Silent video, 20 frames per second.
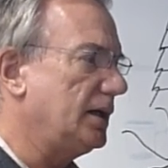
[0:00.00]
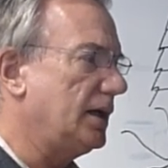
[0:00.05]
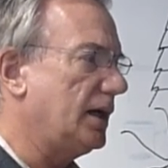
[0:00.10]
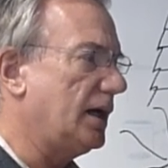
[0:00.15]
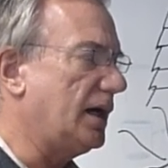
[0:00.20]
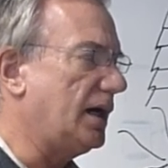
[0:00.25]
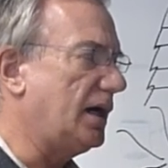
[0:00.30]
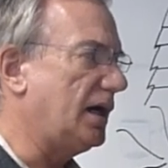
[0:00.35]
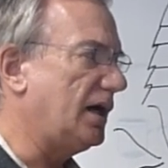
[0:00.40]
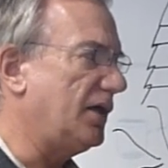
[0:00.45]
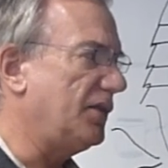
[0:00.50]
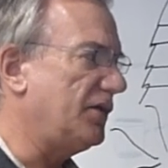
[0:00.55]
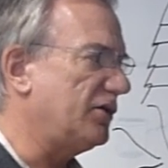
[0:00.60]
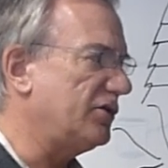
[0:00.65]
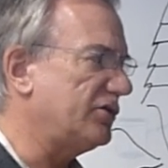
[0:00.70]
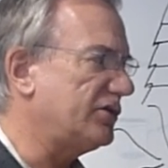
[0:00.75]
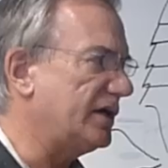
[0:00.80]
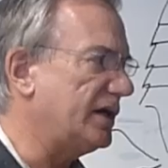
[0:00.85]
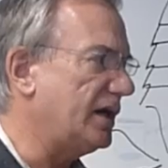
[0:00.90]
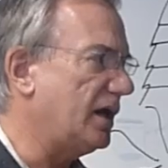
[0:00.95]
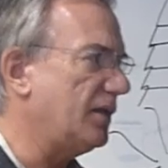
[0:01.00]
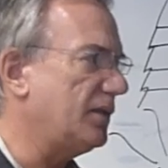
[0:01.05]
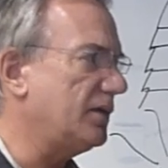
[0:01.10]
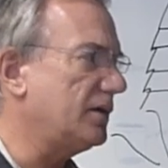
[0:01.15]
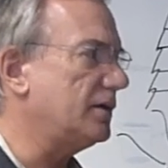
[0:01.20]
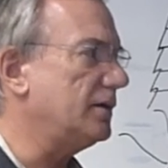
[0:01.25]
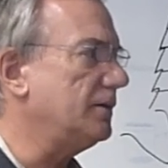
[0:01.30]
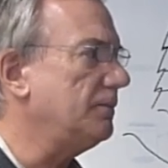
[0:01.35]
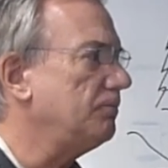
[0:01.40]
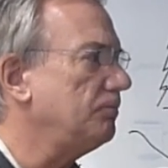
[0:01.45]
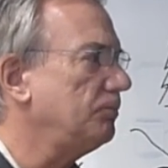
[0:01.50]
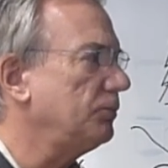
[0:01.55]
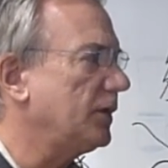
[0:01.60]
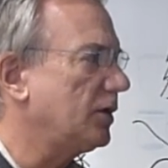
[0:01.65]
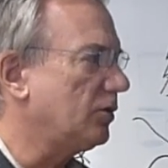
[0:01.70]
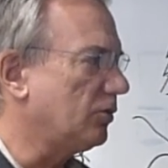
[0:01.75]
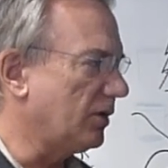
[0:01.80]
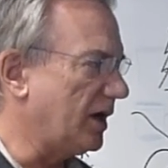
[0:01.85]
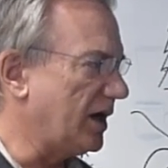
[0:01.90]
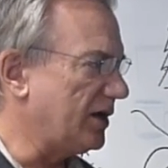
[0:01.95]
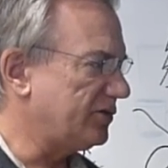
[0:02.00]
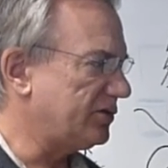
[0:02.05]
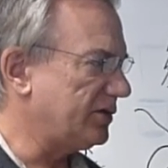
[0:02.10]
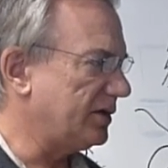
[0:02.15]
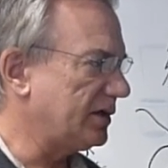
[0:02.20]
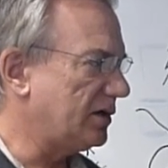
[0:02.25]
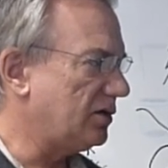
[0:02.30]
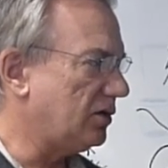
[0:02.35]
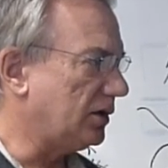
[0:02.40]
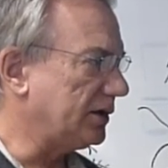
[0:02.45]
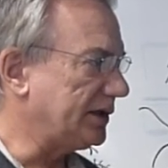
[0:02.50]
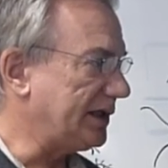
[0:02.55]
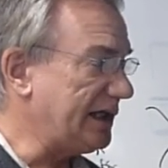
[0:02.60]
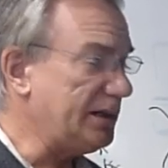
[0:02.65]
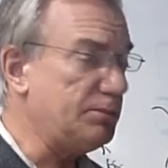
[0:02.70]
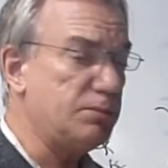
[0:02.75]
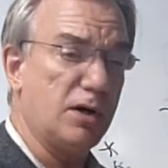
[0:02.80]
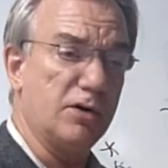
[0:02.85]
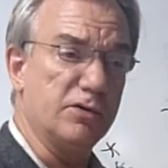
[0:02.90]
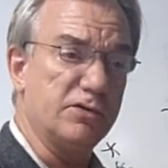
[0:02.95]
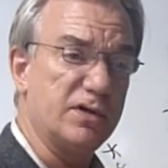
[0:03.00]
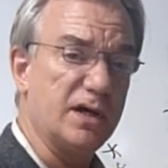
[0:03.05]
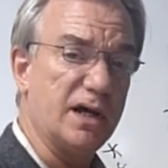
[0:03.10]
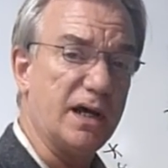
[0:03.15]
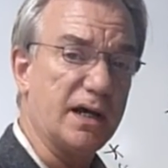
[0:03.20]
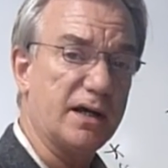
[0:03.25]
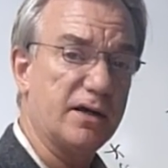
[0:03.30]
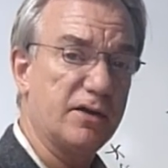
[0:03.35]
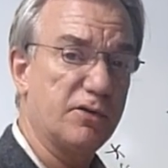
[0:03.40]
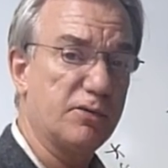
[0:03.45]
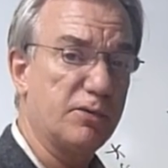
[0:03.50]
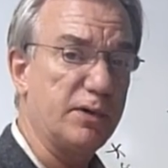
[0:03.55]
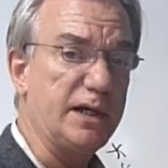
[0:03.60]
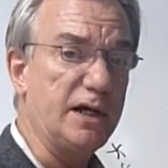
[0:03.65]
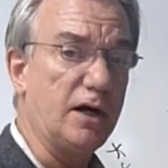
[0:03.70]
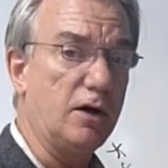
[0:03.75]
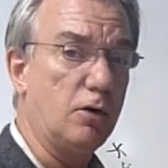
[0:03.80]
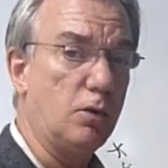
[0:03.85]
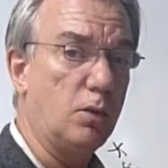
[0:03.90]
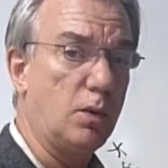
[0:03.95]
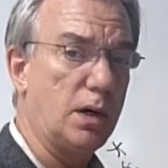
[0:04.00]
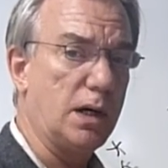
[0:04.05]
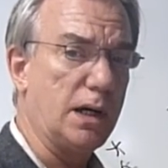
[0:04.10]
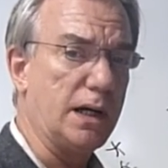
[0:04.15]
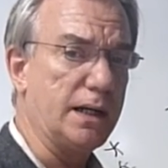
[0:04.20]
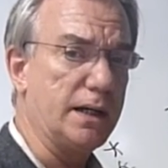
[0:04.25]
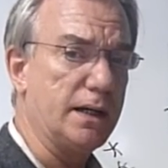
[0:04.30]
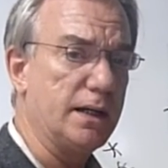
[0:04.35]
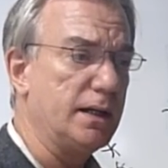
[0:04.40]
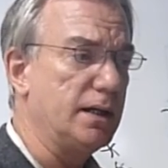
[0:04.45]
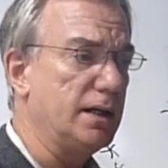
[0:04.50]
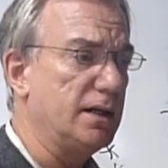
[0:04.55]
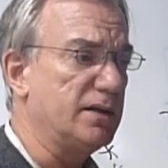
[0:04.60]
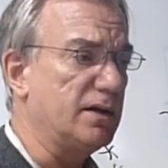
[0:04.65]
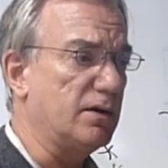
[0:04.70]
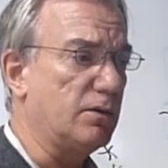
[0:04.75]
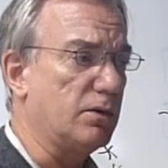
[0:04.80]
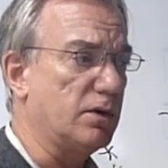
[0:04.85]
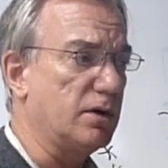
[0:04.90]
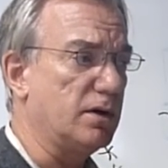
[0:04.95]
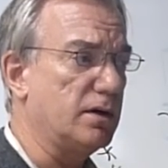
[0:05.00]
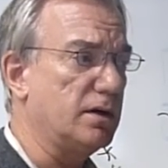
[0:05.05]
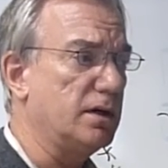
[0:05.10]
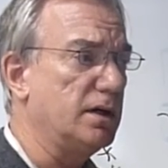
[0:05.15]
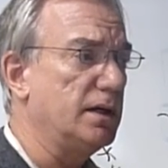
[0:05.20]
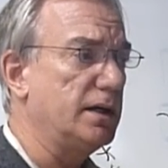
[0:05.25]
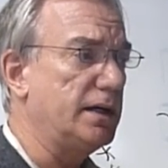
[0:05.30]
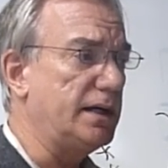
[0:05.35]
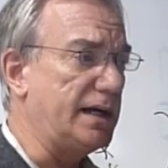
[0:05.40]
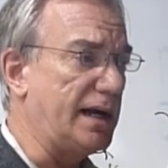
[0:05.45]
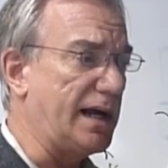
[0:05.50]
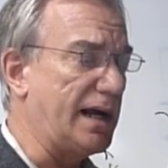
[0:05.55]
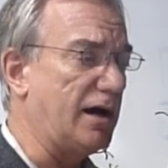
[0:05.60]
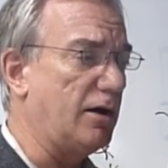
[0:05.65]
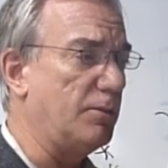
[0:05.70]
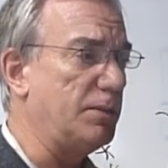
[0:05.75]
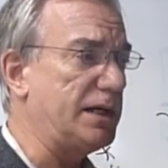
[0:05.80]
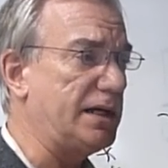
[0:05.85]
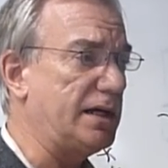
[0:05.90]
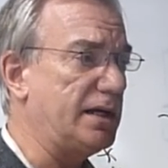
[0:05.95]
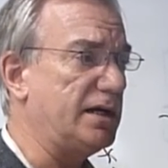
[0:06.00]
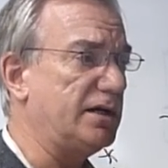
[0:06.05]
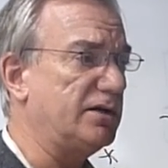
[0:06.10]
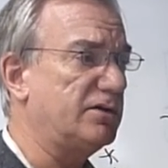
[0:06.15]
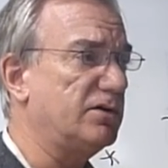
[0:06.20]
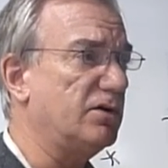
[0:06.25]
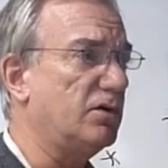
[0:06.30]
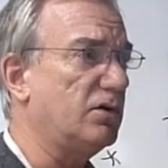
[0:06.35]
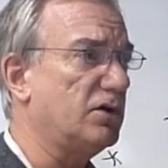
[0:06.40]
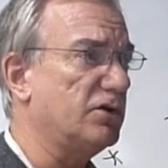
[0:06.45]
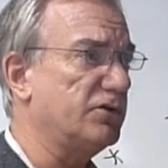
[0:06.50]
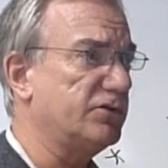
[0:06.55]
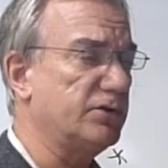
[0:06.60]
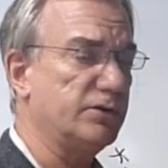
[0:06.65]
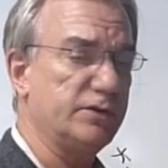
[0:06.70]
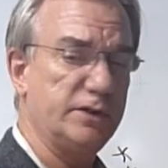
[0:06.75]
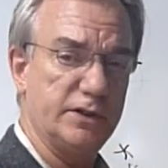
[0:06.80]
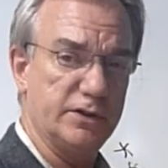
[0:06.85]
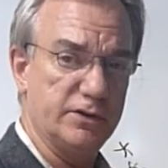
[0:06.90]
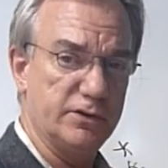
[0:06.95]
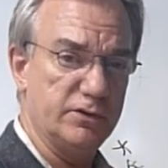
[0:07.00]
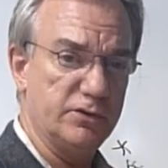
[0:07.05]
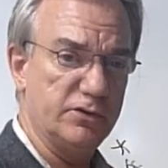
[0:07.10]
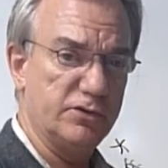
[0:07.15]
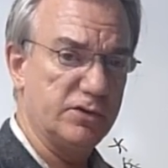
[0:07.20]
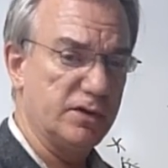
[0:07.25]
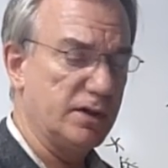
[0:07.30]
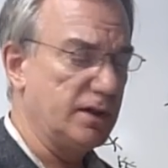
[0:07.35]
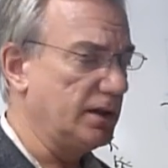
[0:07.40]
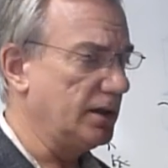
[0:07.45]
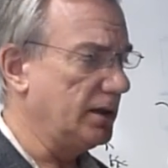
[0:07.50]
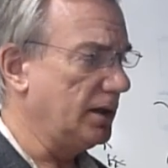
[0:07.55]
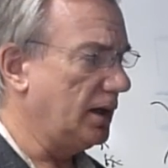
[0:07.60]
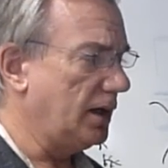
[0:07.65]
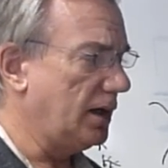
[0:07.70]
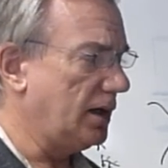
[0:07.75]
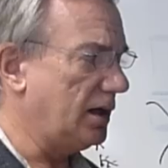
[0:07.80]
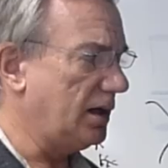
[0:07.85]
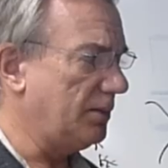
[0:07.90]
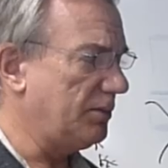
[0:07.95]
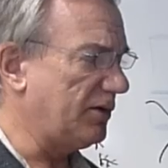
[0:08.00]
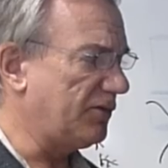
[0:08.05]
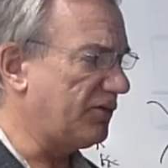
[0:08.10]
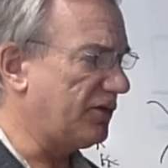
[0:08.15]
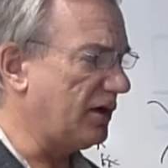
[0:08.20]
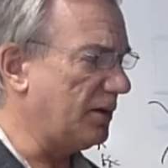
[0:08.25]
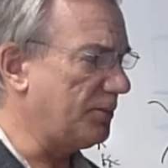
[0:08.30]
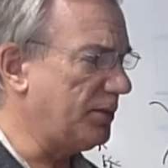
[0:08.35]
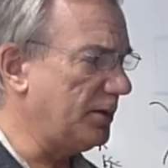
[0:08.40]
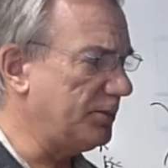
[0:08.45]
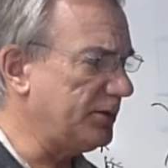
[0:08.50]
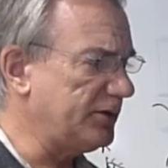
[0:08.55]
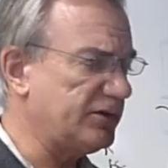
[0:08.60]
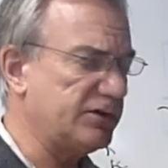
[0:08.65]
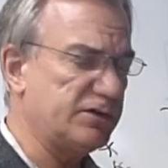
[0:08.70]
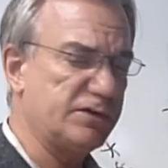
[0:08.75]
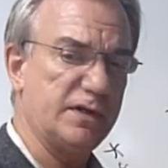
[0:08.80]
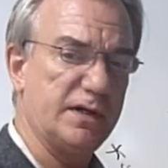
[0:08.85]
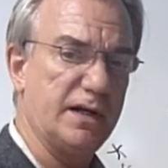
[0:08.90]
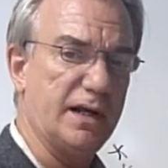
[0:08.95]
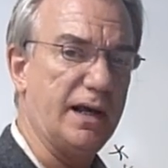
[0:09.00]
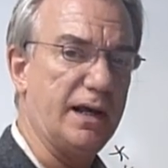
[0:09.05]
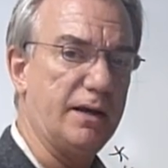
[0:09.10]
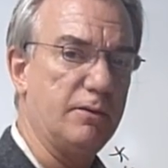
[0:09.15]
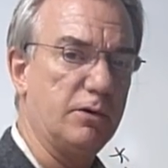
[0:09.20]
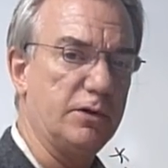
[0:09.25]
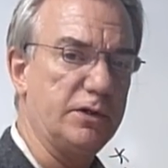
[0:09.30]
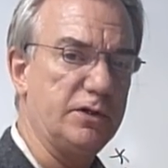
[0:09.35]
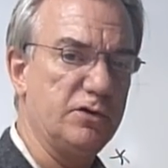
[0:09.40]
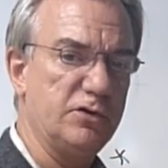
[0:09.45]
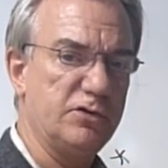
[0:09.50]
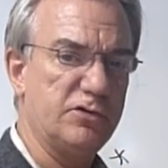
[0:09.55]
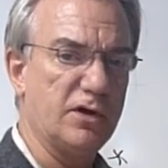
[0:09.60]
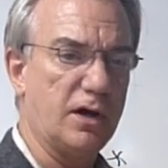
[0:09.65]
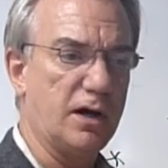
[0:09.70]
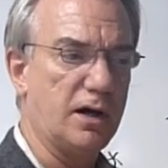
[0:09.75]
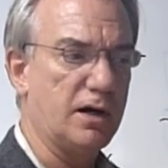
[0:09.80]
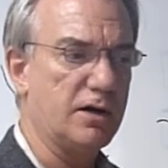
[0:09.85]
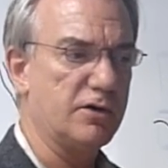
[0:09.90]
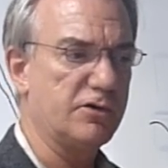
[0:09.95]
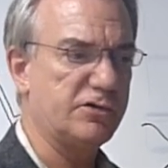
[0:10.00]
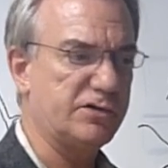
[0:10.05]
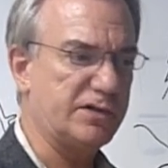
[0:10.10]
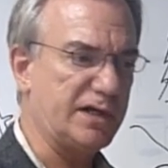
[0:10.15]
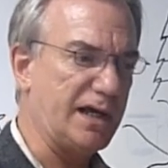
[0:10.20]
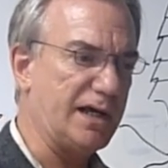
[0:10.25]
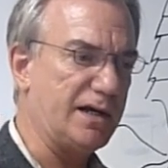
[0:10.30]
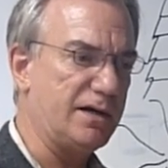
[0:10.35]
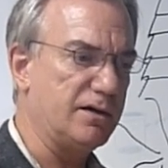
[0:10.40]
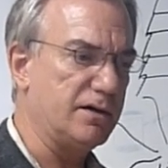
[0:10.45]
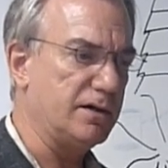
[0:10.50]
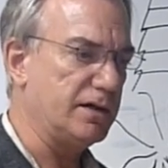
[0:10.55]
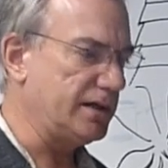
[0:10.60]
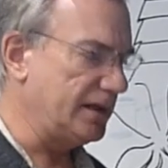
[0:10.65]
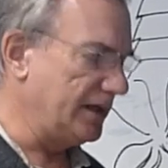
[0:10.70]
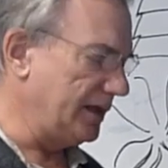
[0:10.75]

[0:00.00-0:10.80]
Uh, there's another resin called EPO-TEK 301 that we're now beginning to also use. Uh, but for our purposes today, we'll use our standard